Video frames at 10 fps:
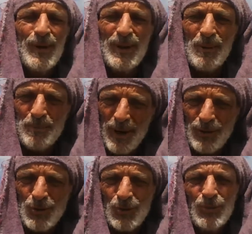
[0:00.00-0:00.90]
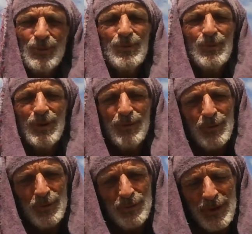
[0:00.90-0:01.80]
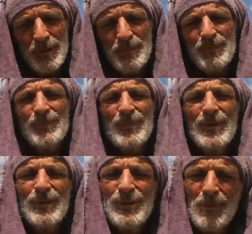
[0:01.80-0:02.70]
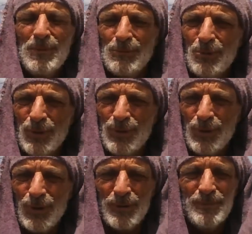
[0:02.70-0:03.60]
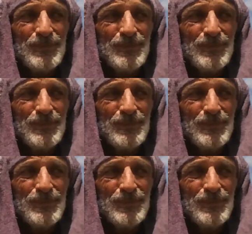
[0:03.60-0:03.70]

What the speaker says: that bites you, if you fed it, there's something wrong with the dog,